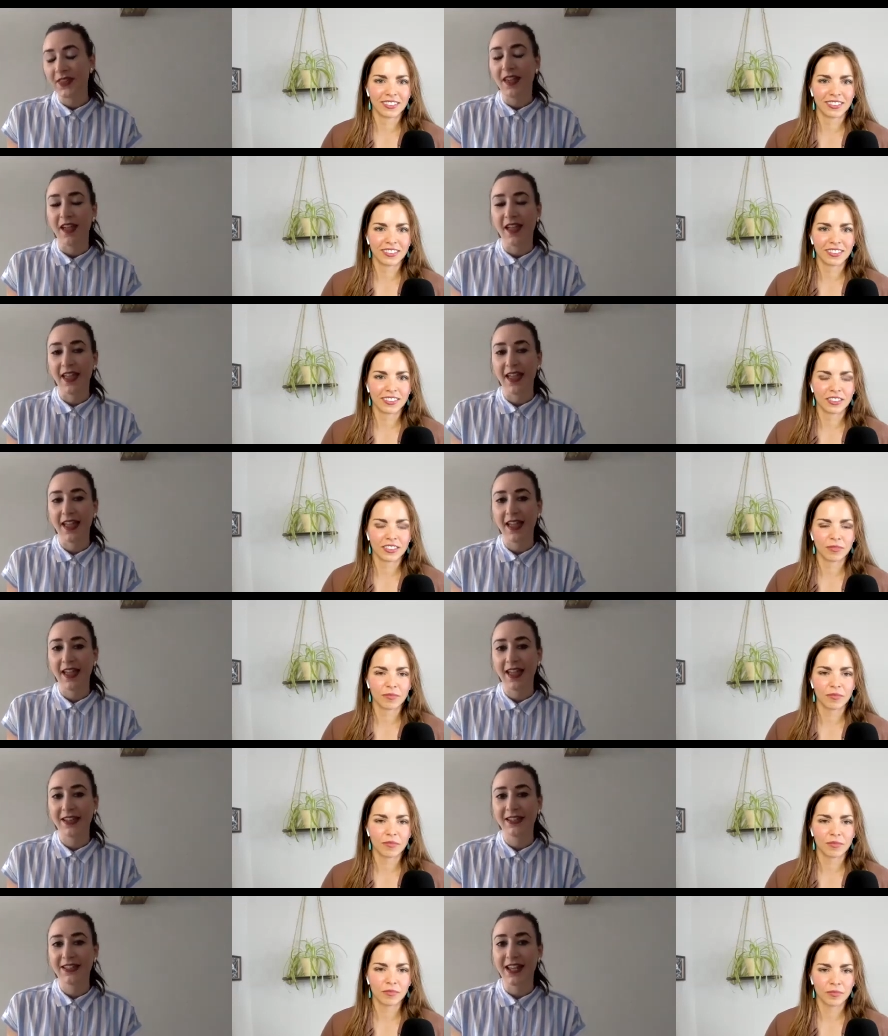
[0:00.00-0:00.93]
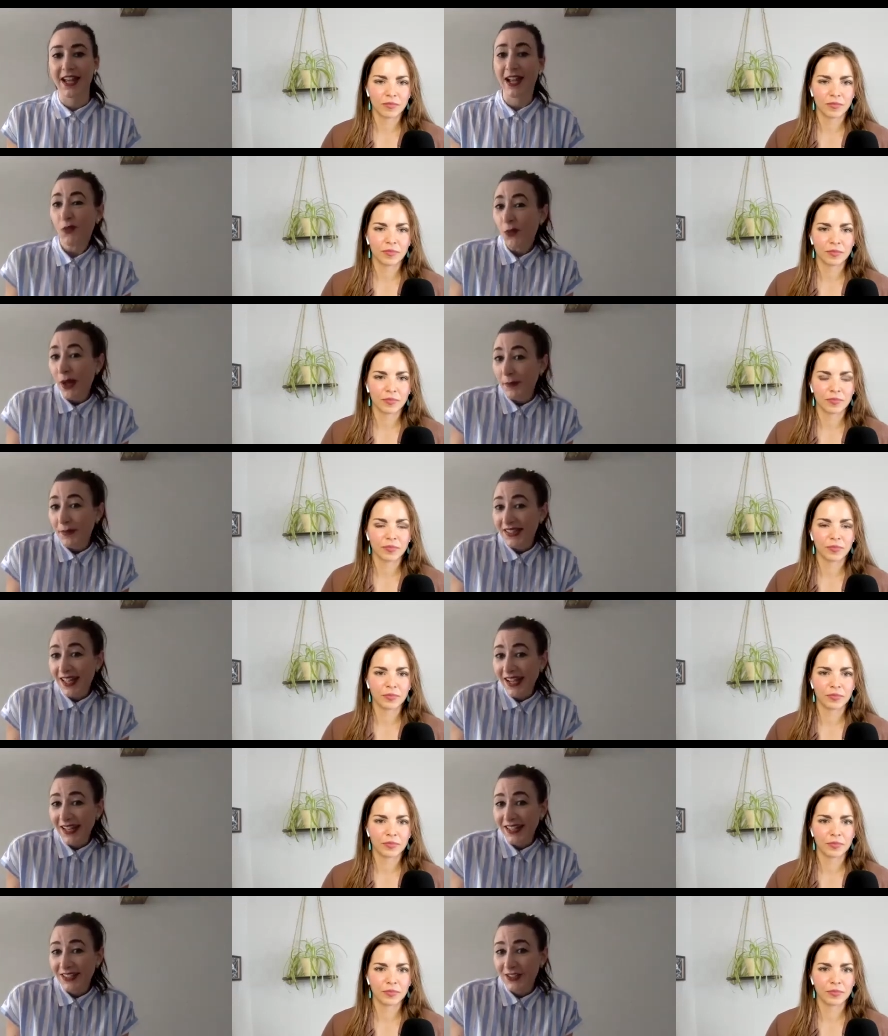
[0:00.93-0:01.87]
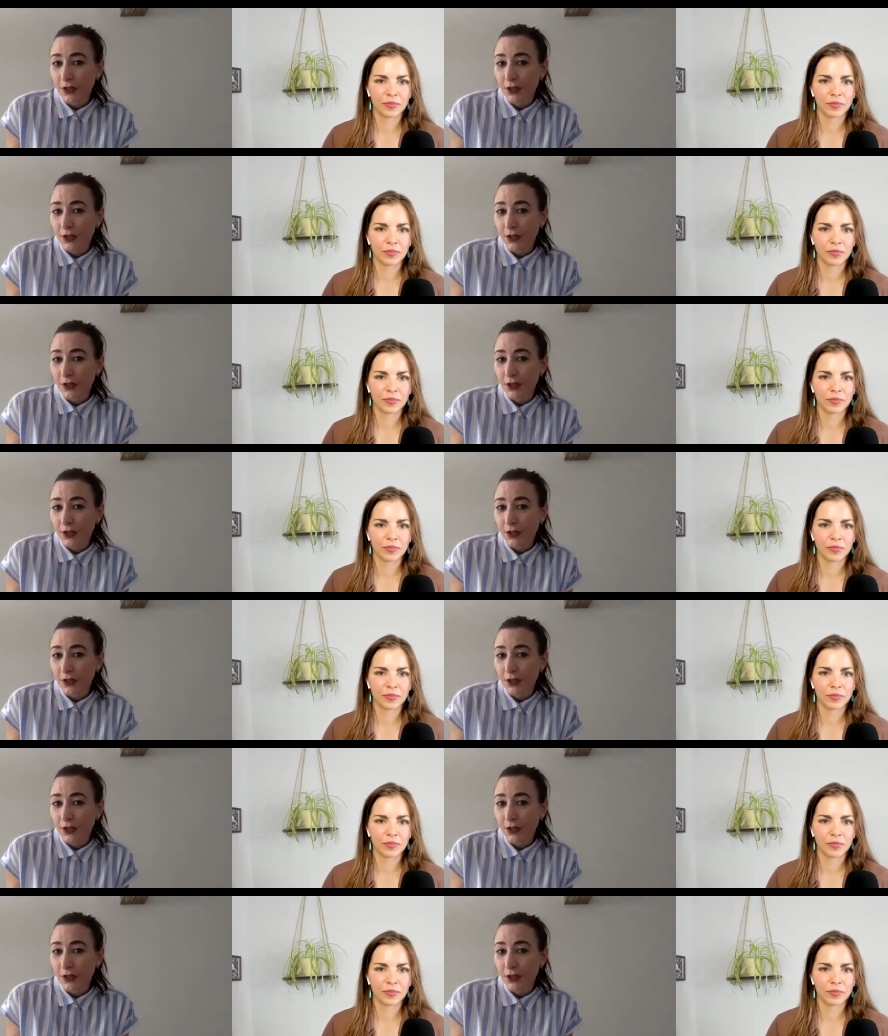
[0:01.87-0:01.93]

Speaker 1: And I have a website or